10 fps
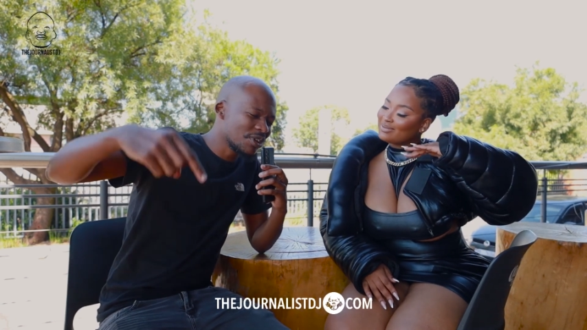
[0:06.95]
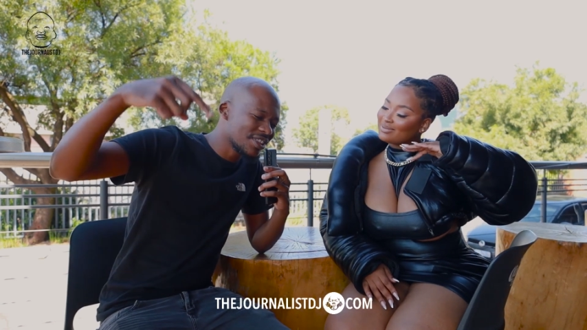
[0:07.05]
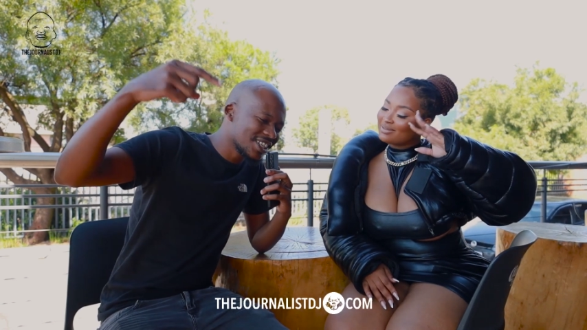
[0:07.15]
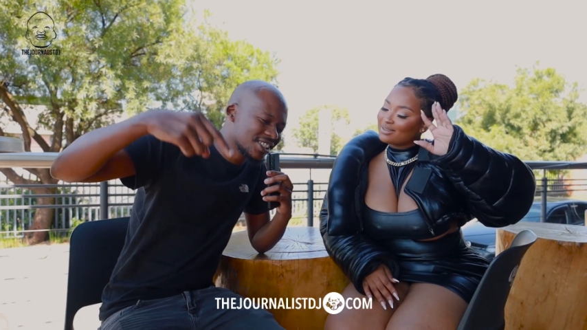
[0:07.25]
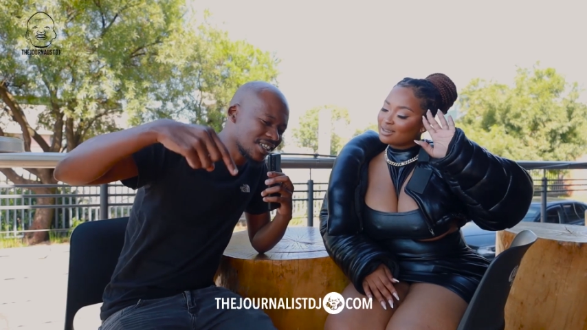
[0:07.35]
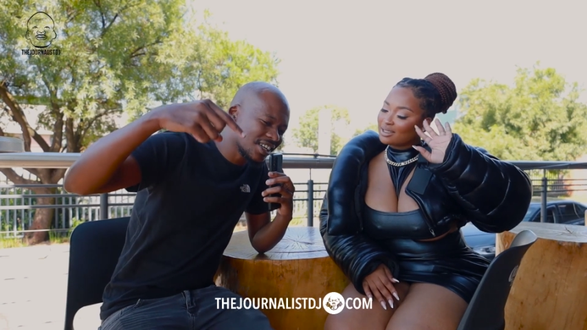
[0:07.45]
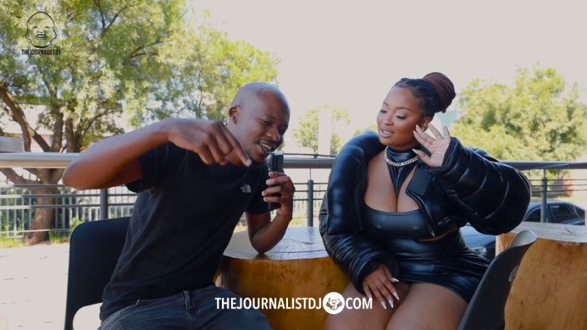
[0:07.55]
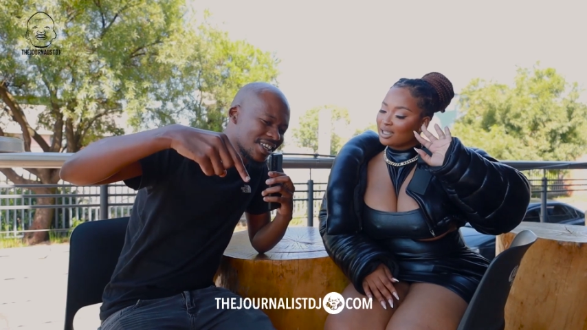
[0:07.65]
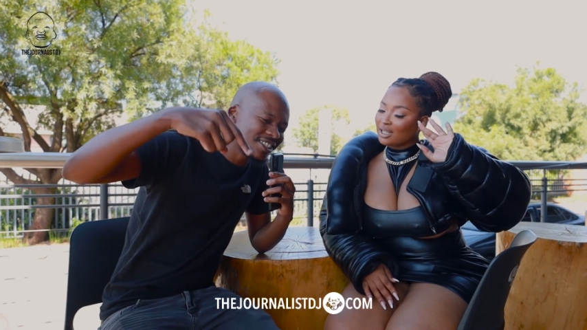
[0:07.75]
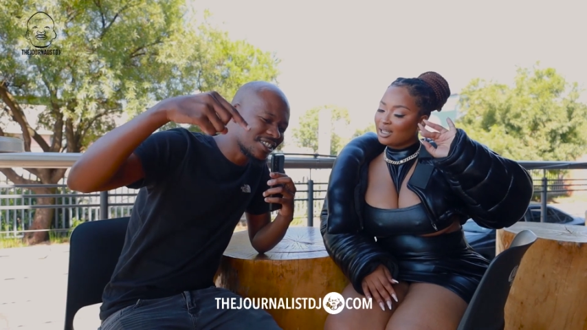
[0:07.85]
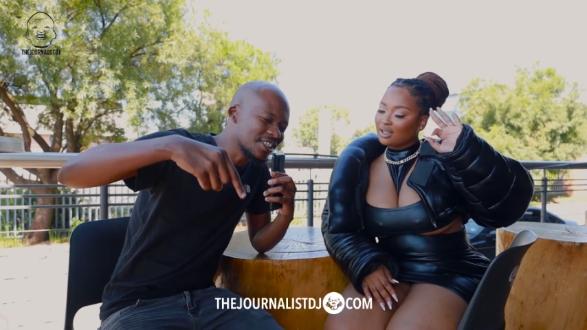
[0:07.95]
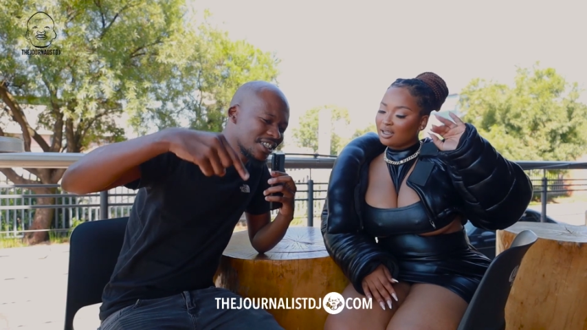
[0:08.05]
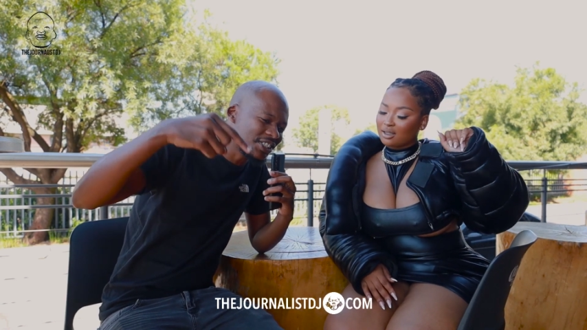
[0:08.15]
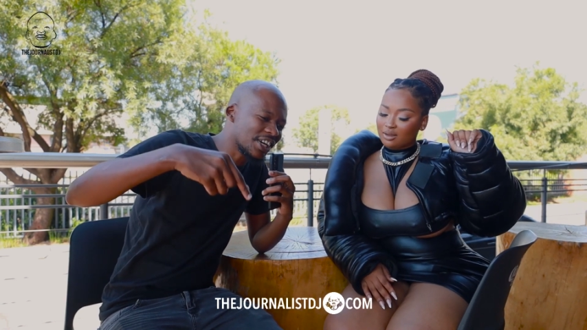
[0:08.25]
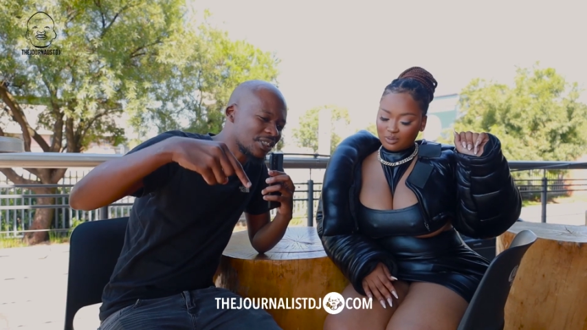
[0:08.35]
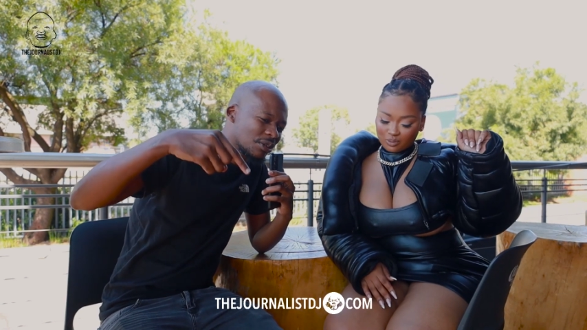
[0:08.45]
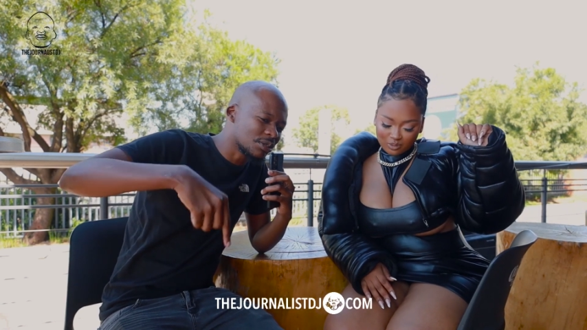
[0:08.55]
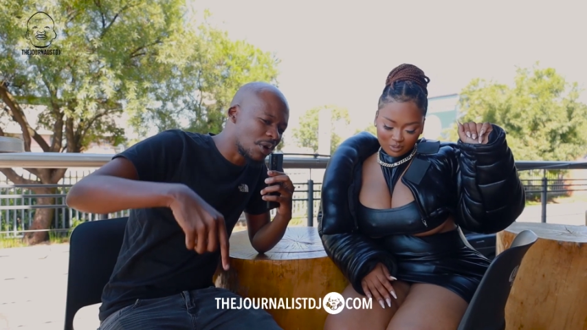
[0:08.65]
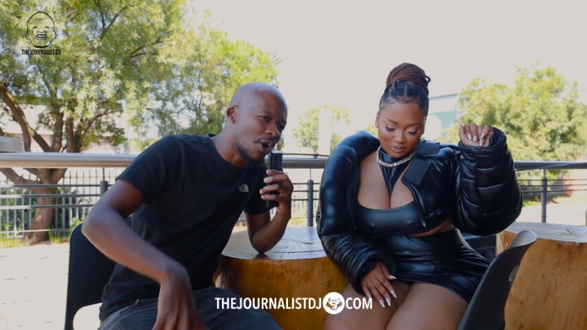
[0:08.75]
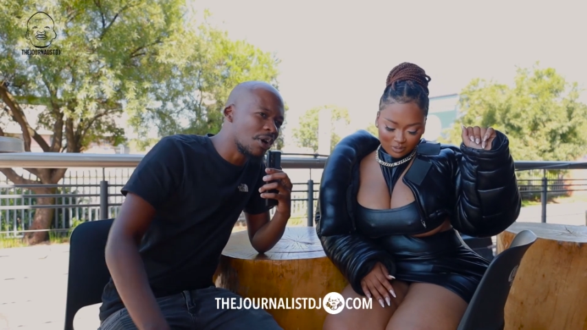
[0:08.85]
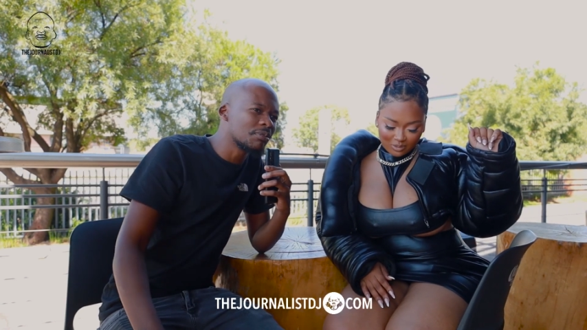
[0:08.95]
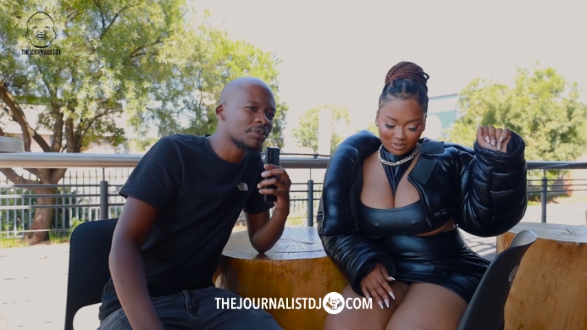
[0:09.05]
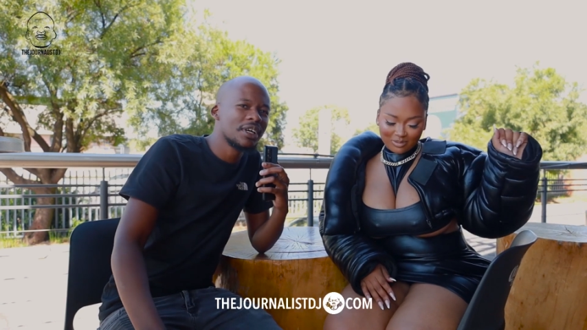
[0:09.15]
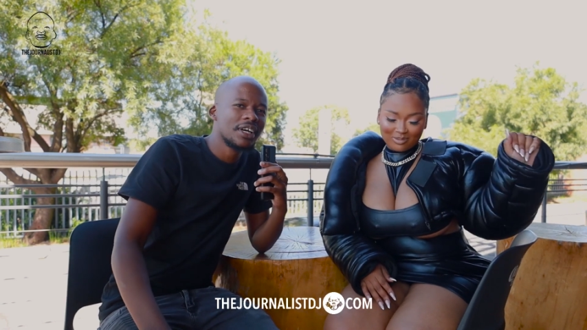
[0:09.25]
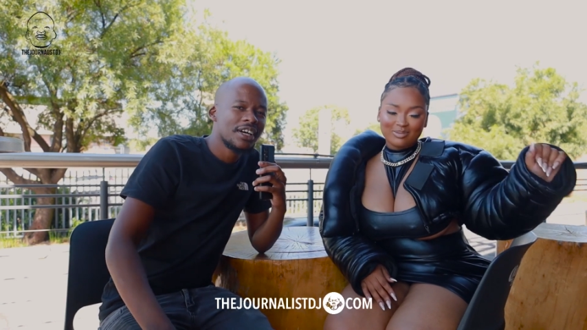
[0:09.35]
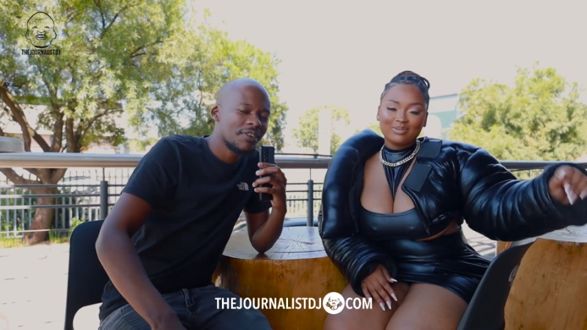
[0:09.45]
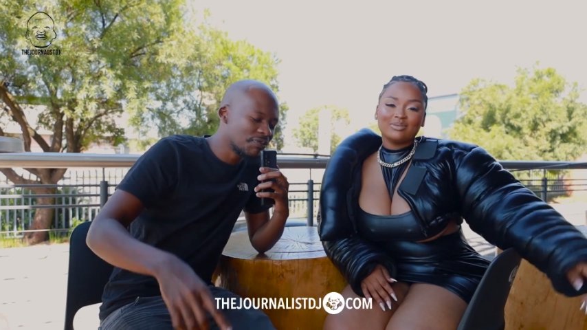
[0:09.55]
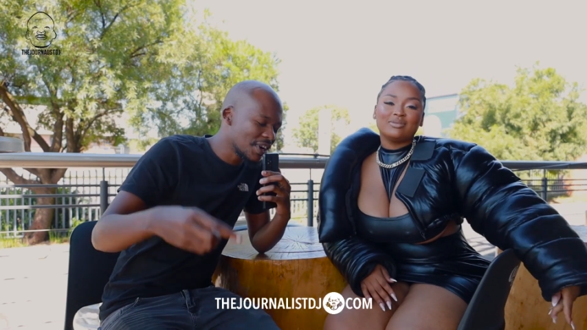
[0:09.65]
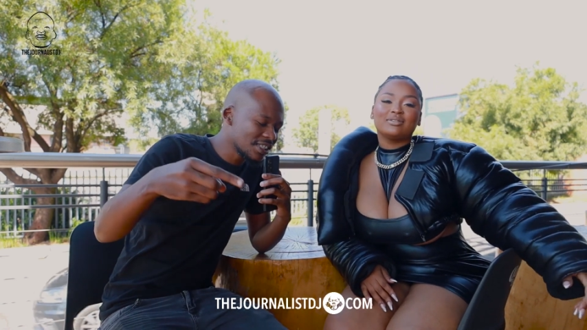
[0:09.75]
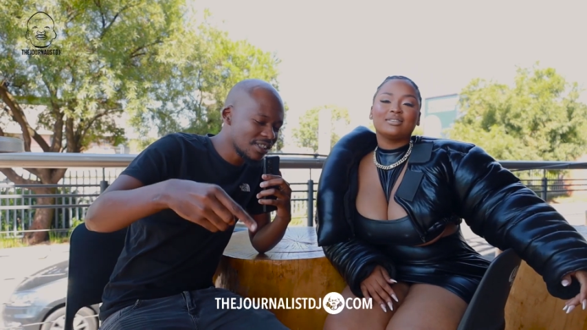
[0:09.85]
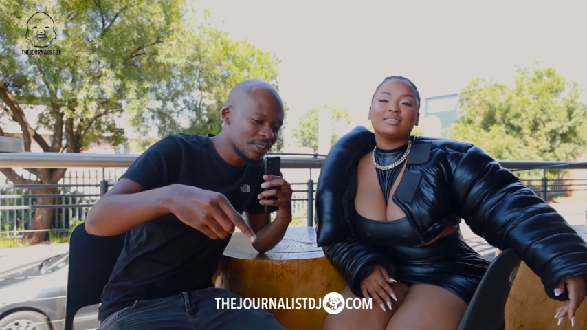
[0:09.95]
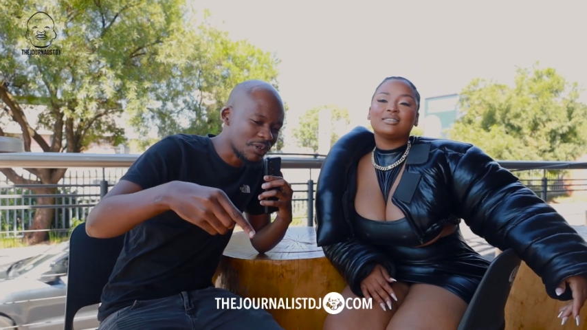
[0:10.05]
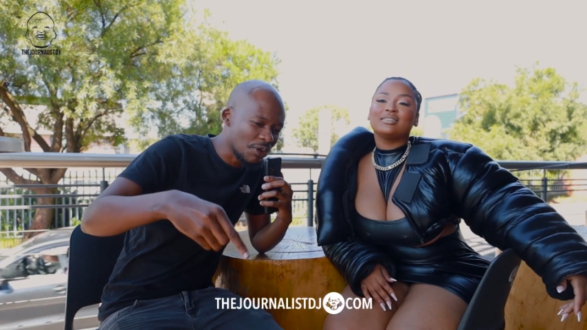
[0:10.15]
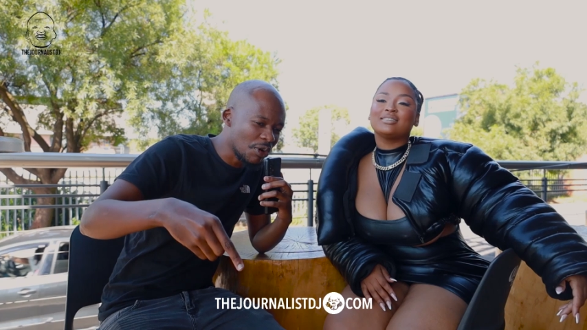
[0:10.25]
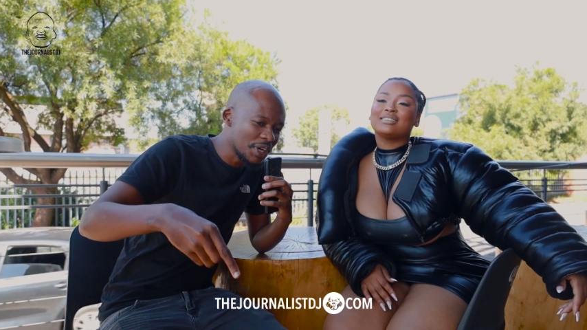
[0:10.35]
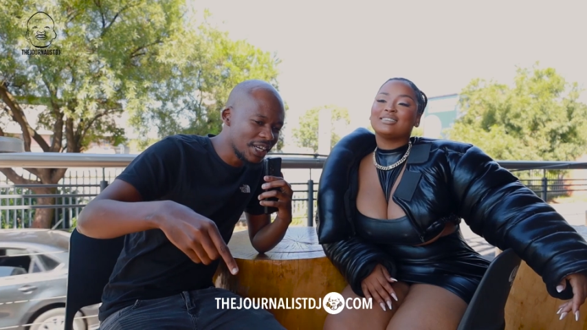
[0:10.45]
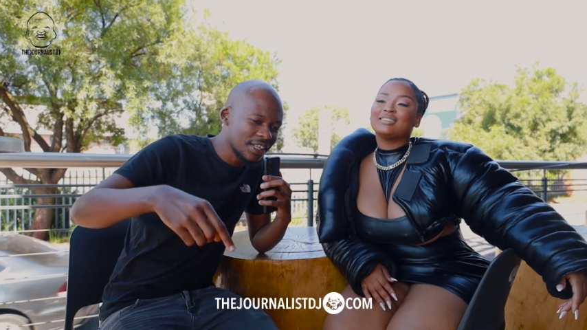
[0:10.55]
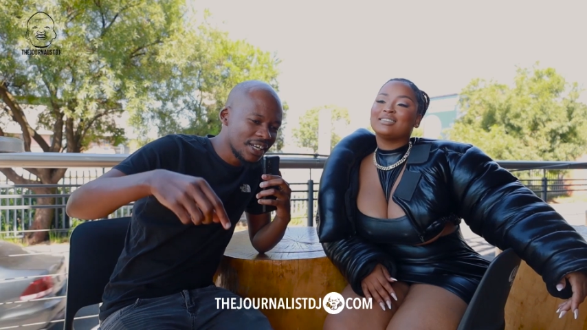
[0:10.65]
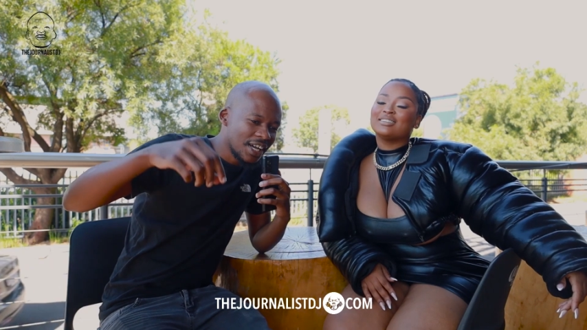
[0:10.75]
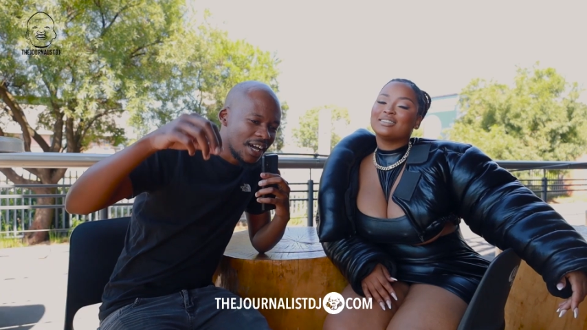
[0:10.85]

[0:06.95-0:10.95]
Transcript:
Speaker 1: thejournalistdj.com, fastest growing